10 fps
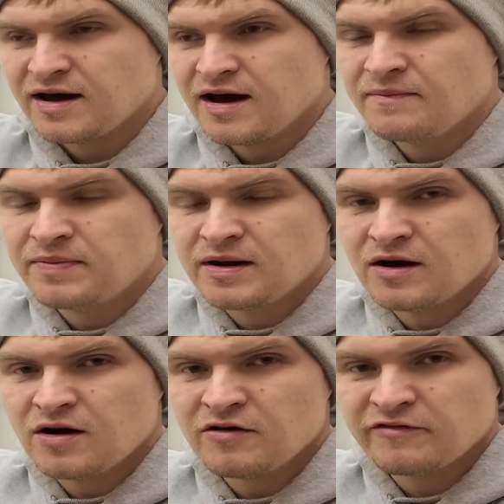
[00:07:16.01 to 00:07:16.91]
up and
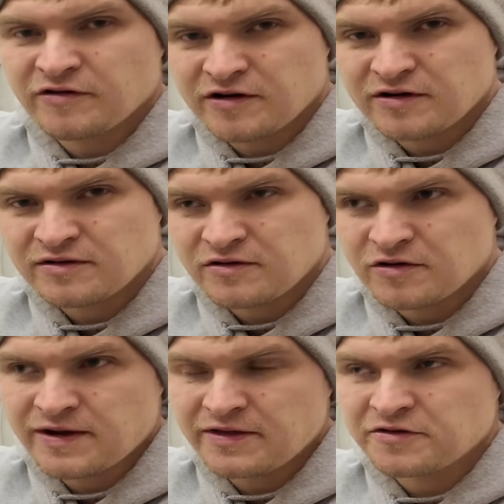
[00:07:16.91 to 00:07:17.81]
over,
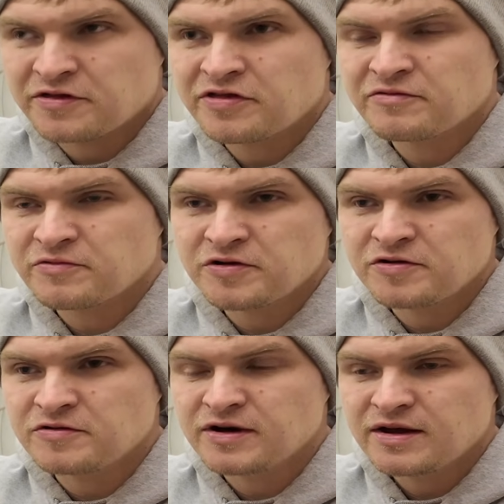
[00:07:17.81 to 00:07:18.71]
or rather
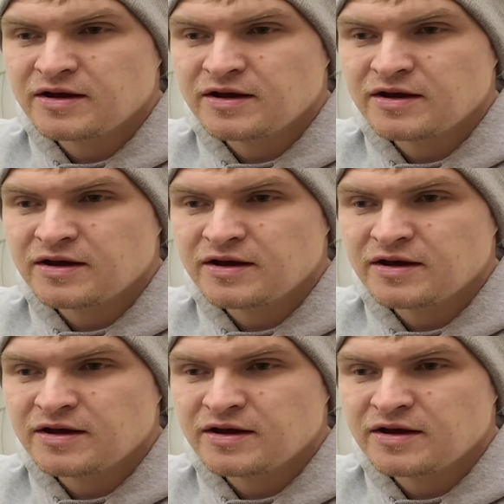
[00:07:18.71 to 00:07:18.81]
through